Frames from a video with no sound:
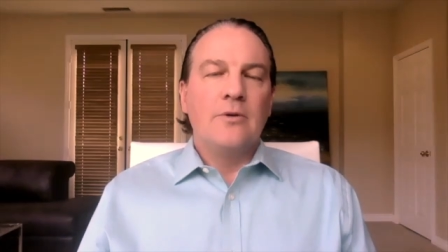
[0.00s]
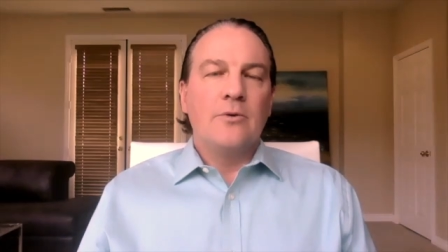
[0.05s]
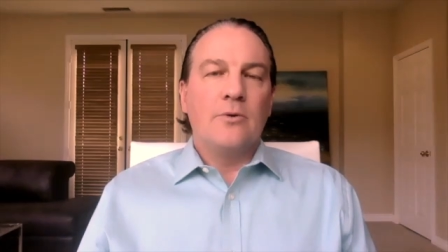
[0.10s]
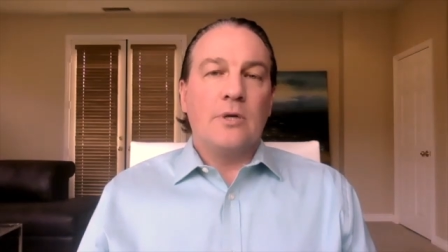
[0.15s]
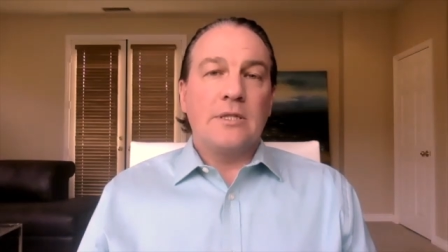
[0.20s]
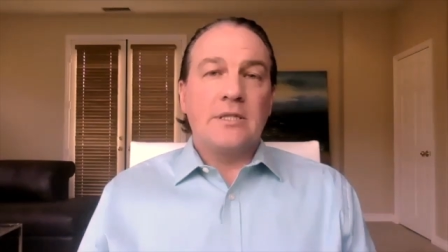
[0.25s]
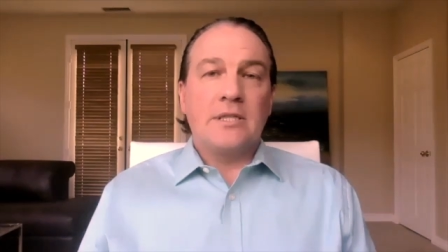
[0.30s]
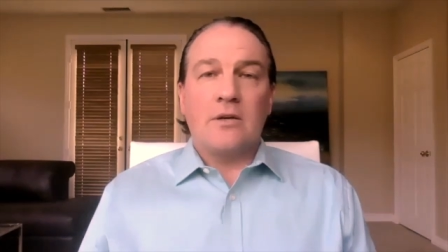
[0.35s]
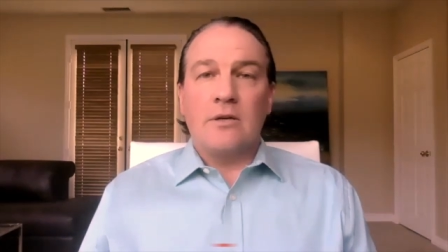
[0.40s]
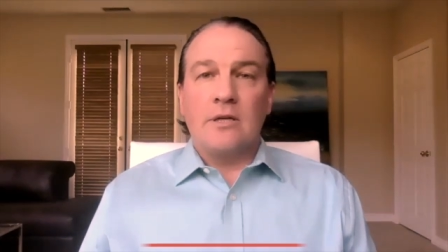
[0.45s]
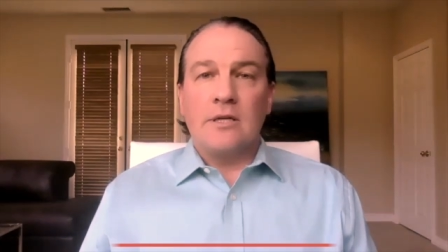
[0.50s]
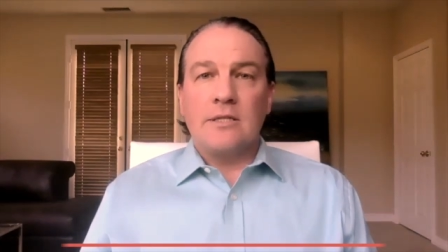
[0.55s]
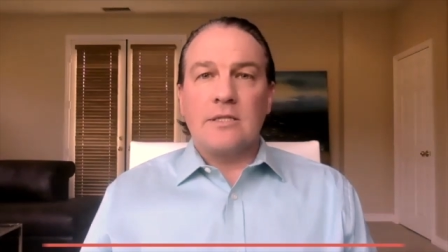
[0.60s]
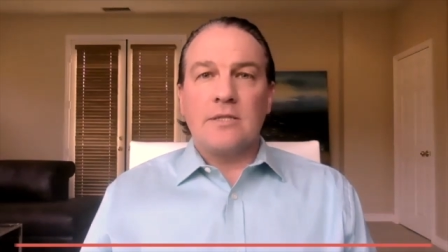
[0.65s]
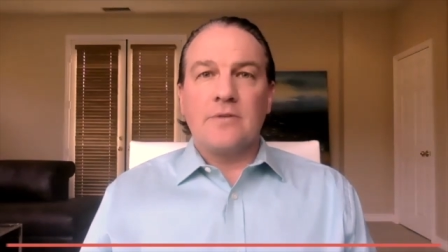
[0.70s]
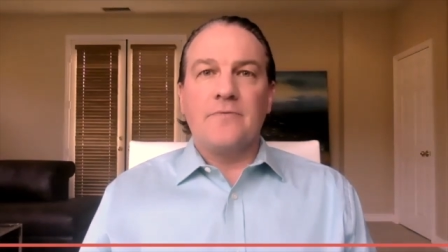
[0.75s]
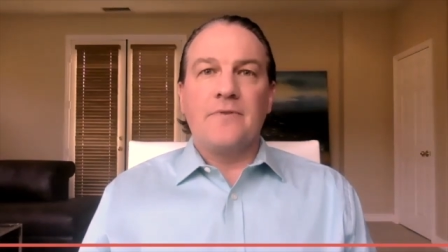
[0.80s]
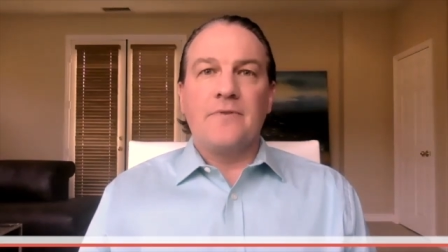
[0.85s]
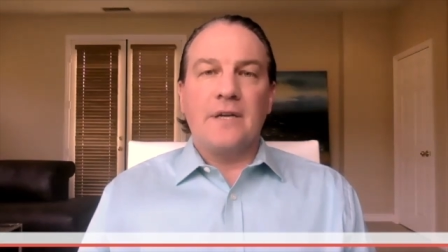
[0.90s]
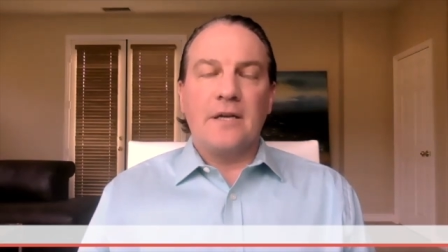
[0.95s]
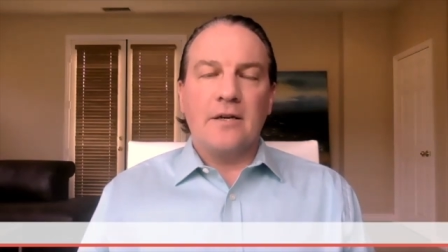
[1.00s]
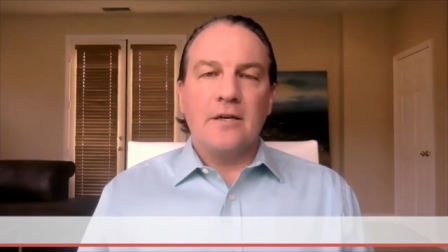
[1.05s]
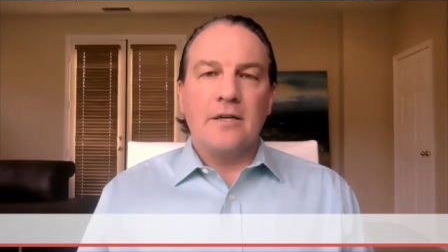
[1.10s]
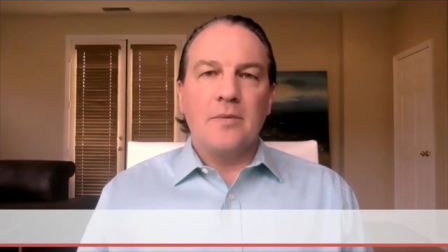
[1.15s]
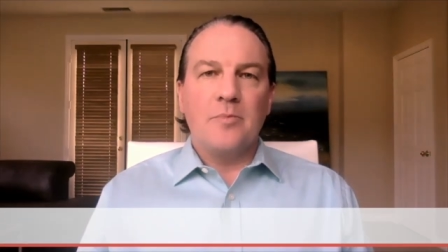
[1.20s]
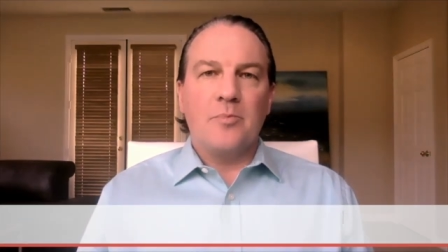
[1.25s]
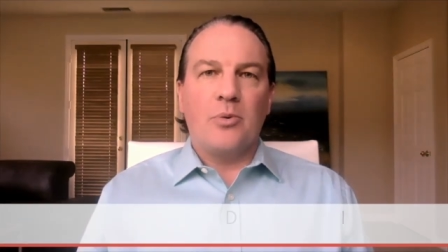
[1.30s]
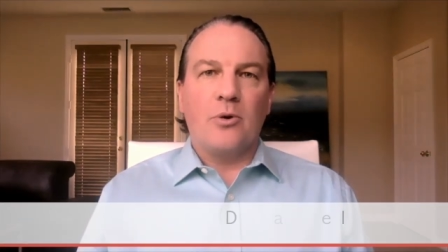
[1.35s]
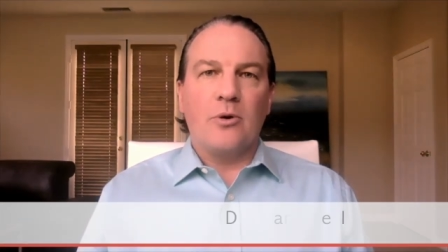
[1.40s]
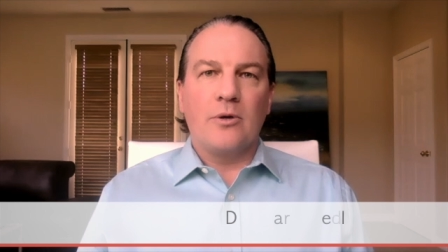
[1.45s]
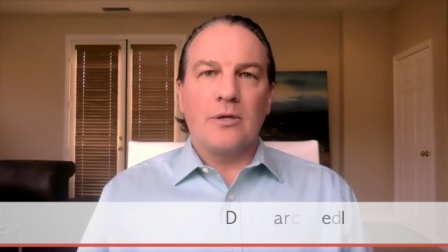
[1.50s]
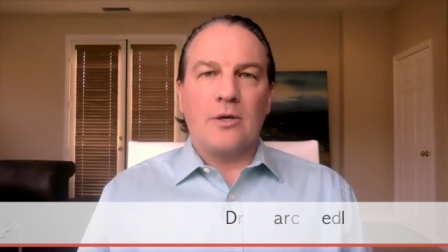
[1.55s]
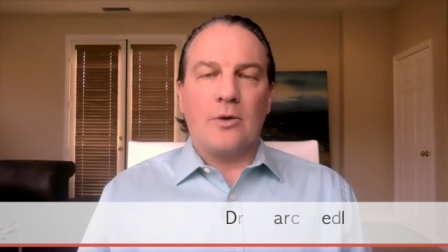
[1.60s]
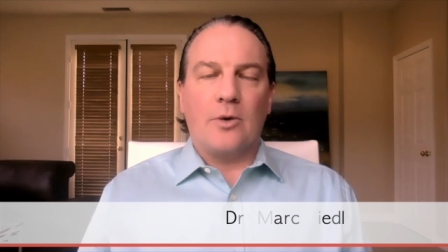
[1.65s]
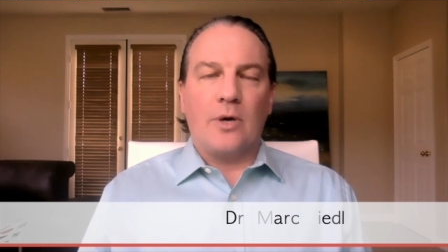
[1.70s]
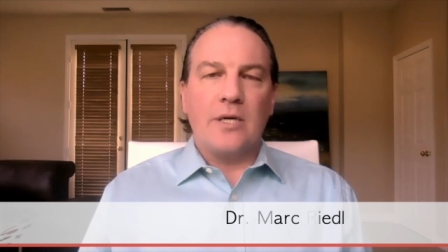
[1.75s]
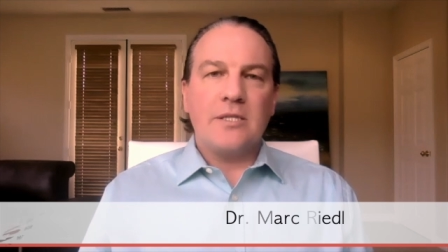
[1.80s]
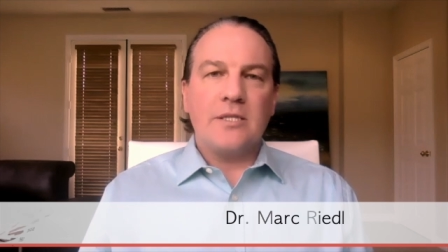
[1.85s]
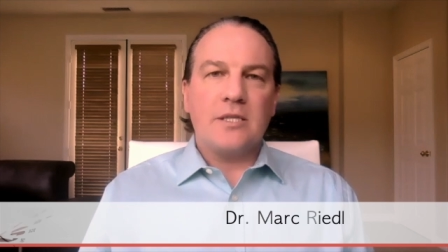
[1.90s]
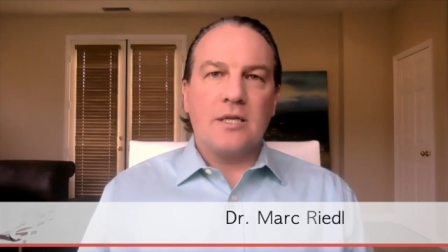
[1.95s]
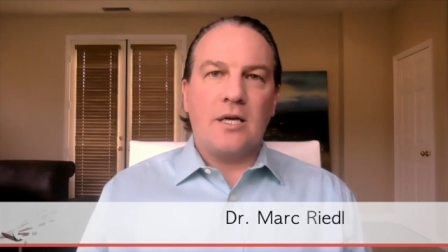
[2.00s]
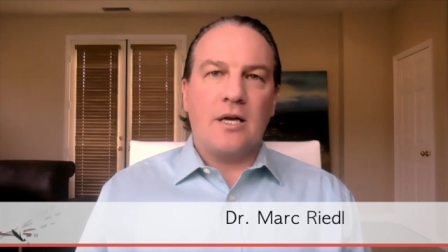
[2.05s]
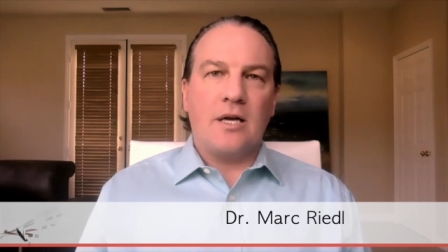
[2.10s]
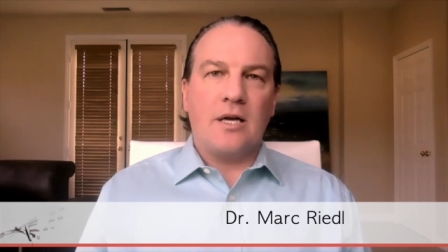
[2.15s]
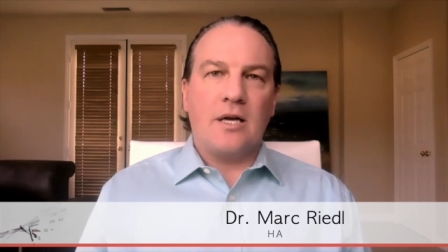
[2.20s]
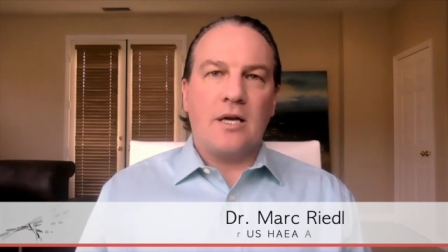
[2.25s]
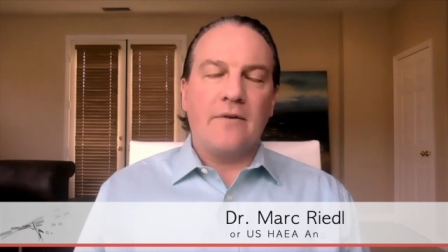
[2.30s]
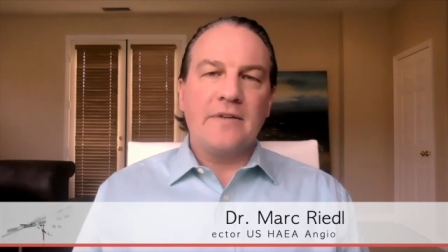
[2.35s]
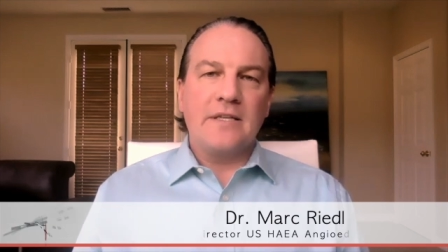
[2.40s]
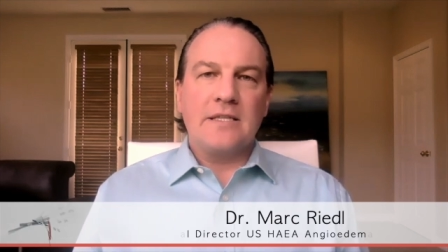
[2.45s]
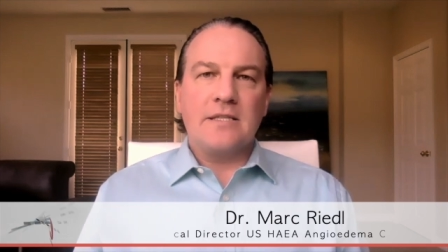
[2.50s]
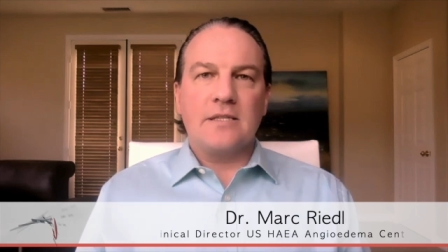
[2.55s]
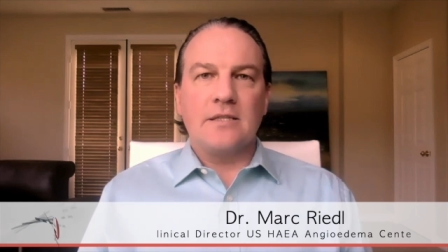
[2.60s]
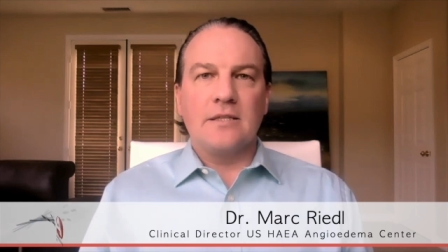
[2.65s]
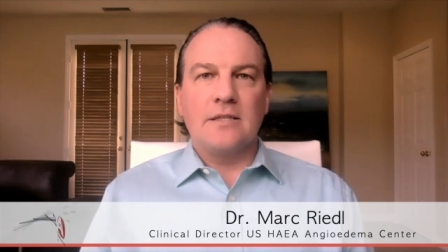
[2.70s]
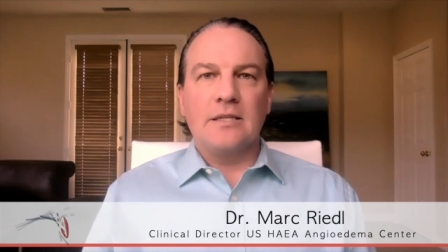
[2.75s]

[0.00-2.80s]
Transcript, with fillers: Well, Tony, it's a very important question, obviously,